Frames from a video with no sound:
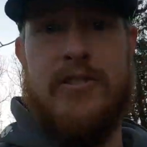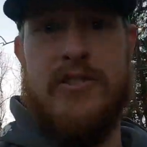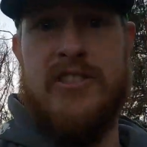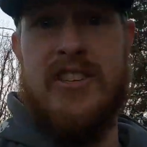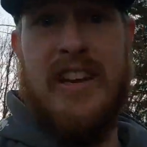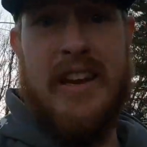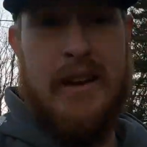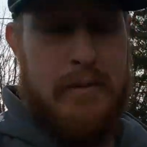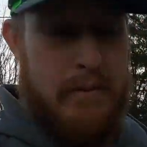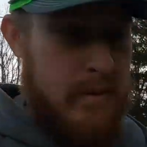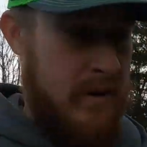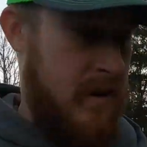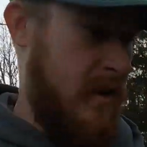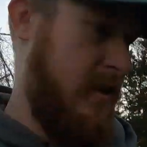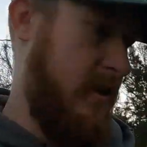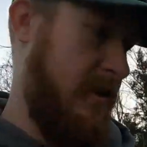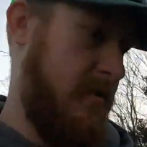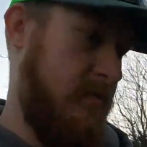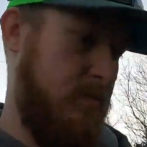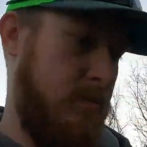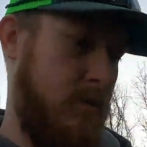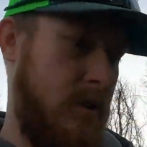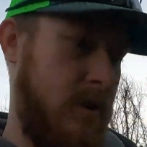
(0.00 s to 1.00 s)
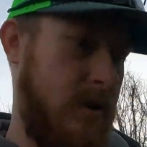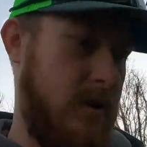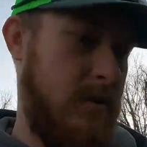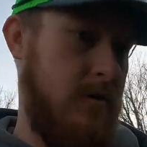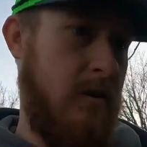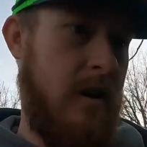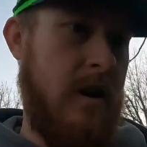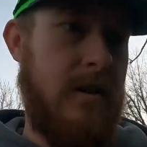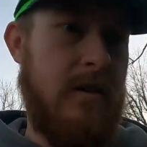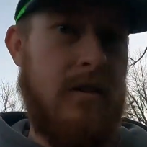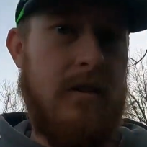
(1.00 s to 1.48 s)
are sleeping in this brush
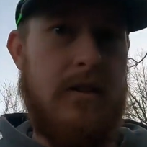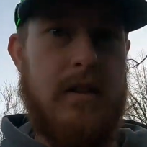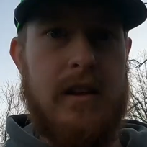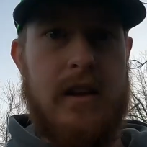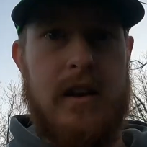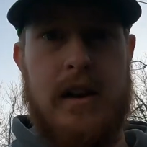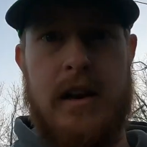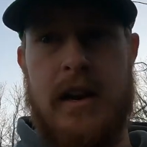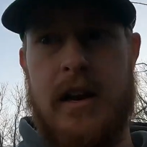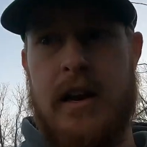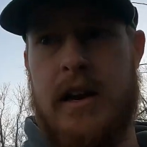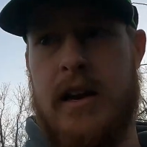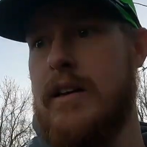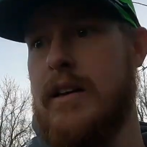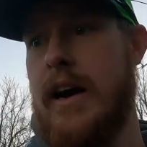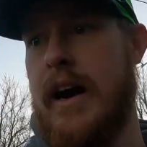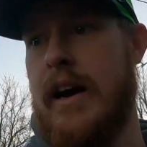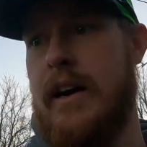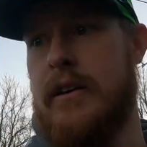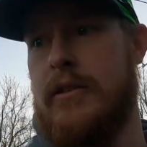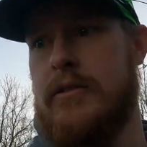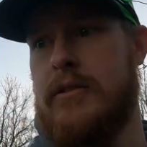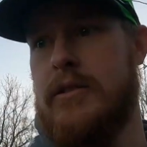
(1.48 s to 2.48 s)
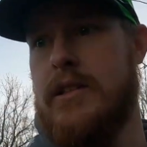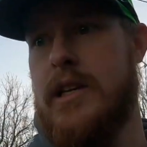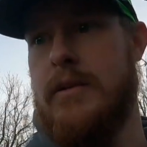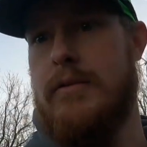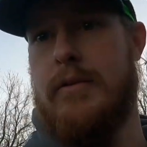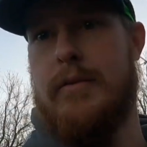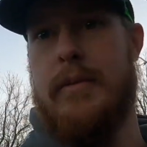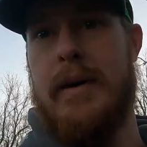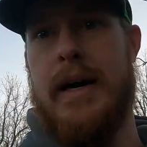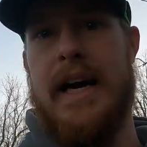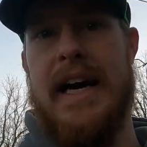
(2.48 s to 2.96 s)
rather than coyotes
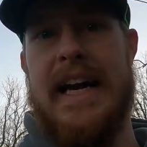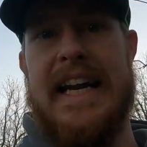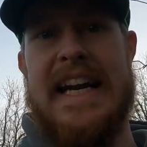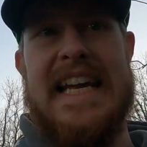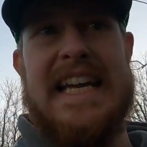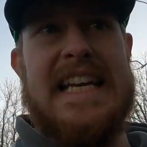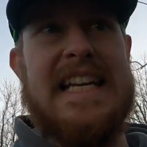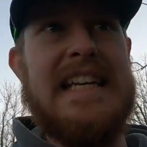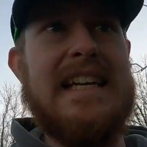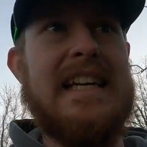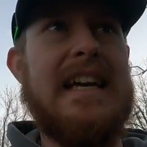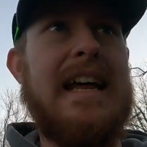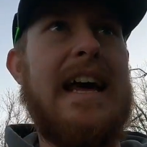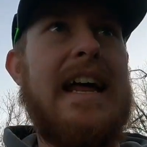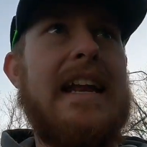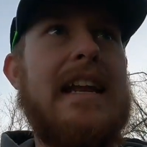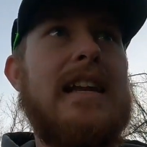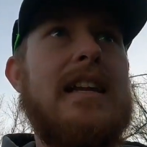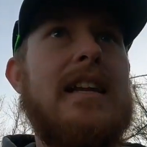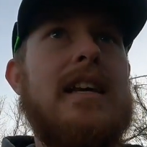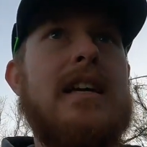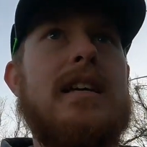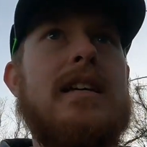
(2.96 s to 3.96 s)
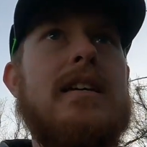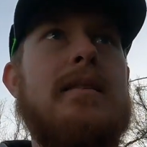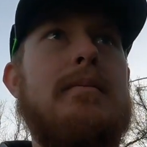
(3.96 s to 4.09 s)
coming by and eating at it.